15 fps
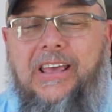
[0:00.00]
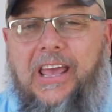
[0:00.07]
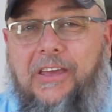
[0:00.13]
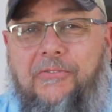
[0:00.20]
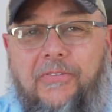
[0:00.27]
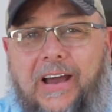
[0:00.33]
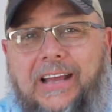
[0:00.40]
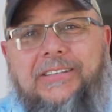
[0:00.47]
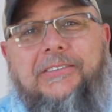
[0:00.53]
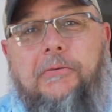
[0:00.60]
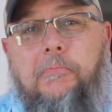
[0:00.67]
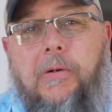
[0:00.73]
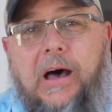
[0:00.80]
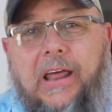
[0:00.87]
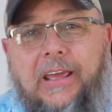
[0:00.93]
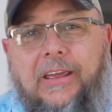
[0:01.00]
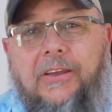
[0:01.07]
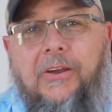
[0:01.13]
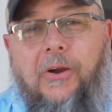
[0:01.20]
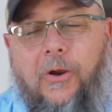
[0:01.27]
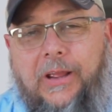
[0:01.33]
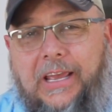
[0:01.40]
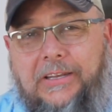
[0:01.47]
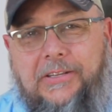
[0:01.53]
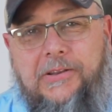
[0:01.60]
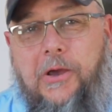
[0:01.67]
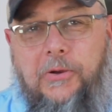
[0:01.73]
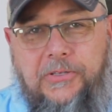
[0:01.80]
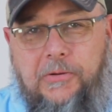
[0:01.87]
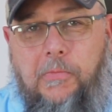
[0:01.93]
invite somebody or get to
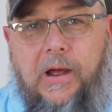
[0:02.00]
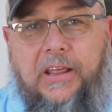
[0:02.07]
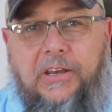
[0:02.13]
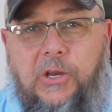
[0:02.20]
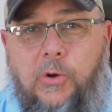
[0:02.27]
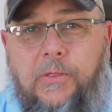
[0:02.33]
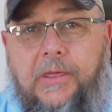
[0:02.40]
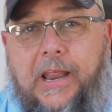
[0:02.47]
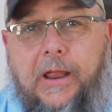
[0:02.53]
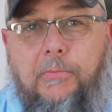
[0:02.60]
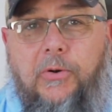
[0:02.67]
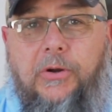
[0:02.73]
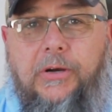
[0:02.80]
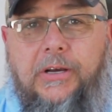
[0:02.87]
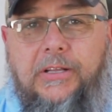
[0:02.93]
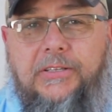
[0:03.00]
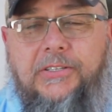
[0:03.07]
know somebody new in the neighborhood.